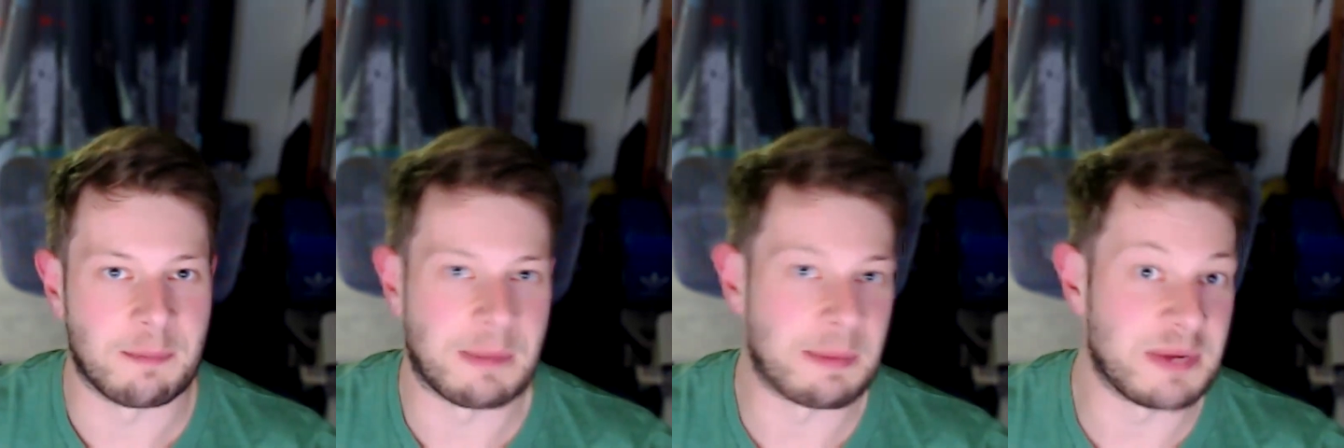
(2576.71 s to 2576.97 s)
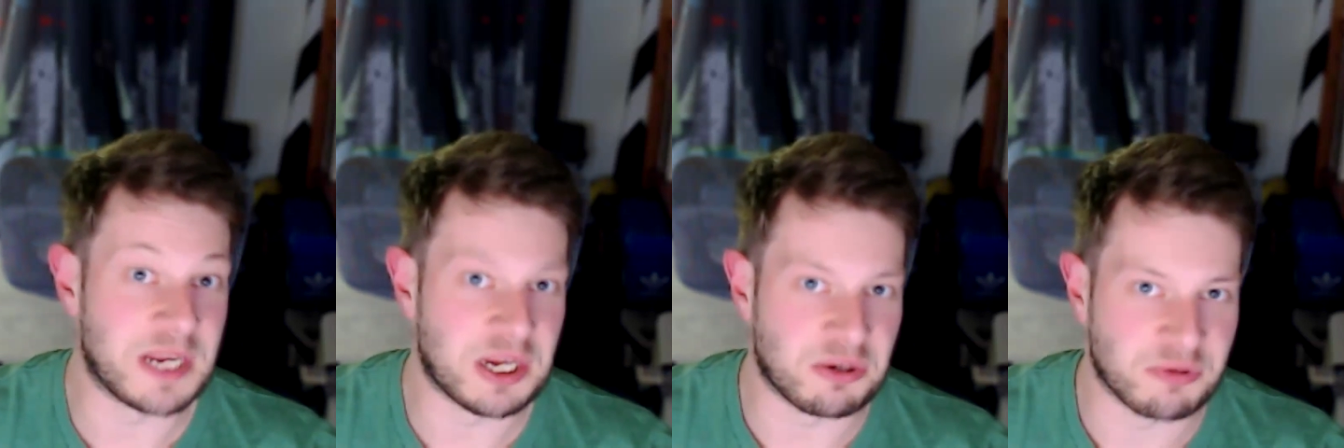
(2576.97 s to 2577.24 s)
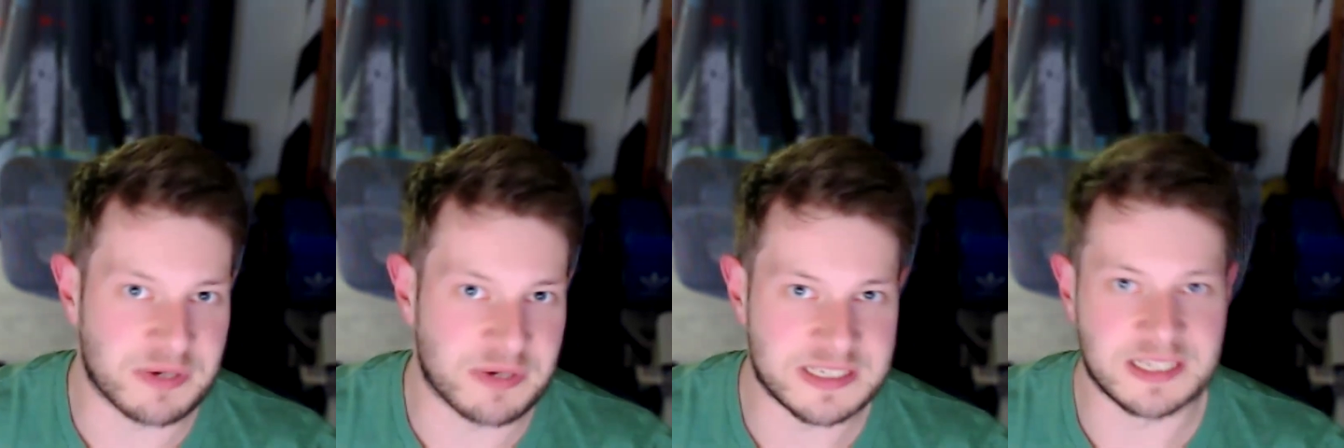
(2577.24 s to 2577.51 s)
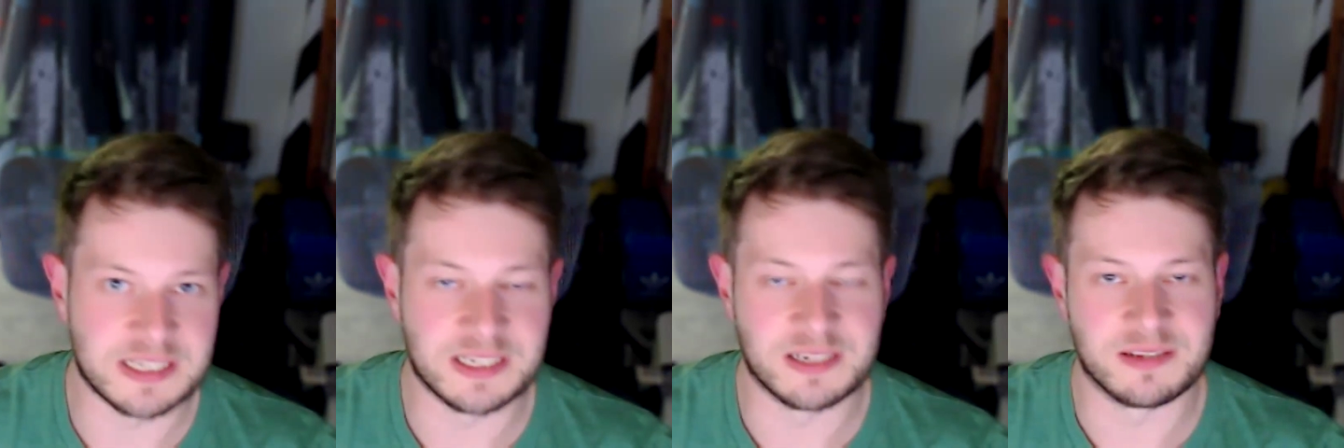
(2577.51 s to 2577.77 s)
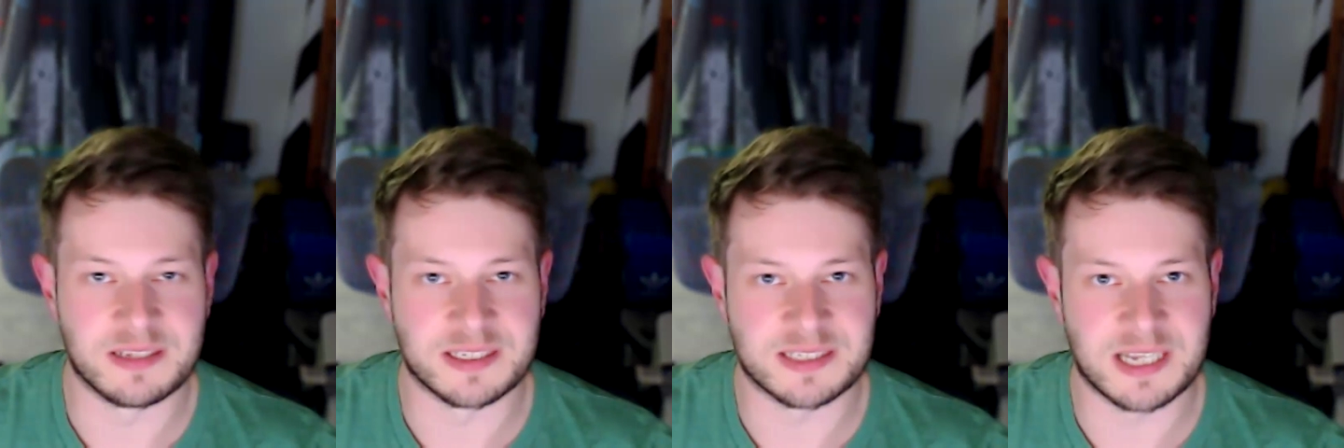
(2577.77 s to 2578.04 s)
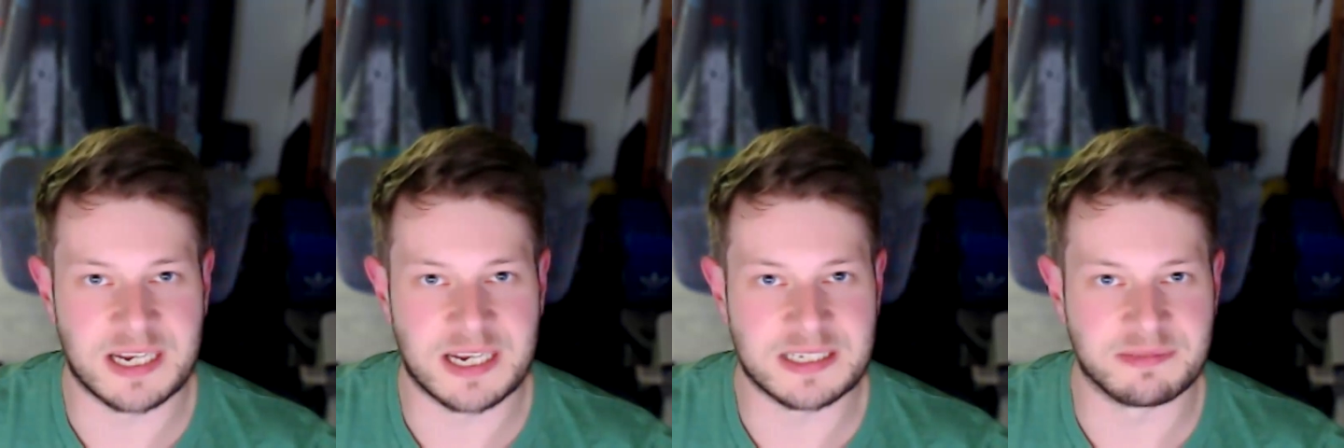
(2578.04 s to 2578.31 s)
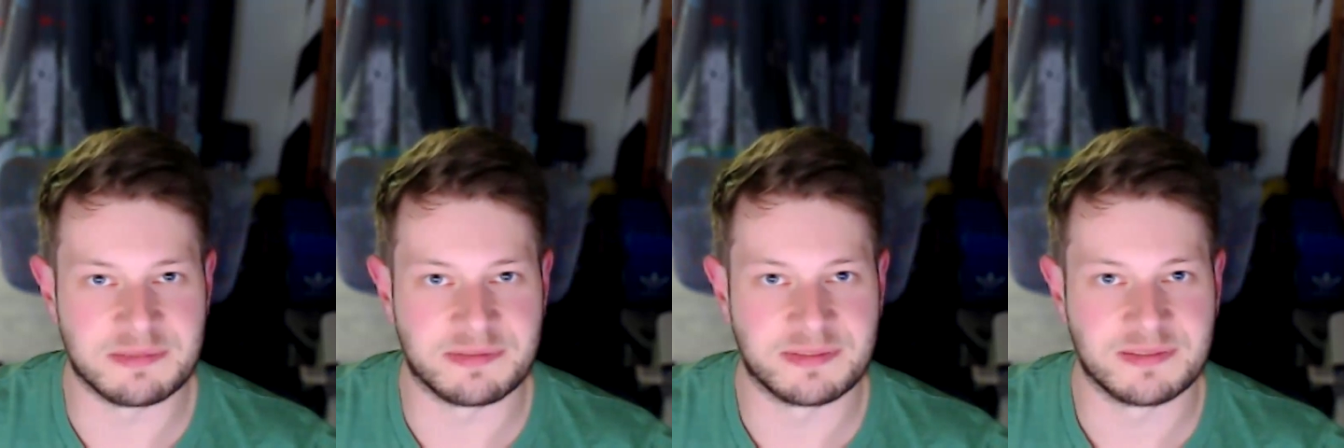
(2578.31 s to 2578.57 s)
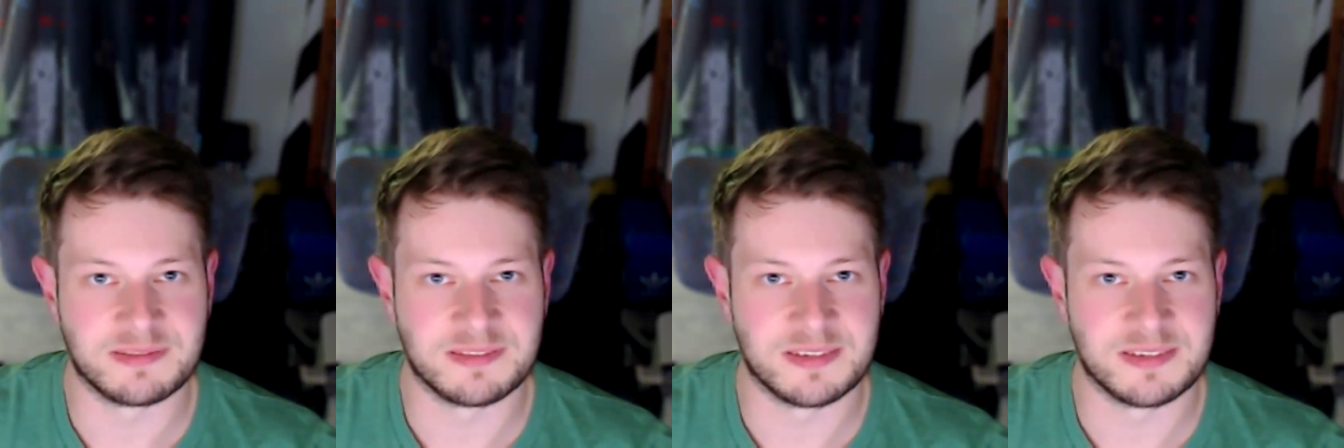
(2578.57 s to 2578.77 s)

maybe increase the size of,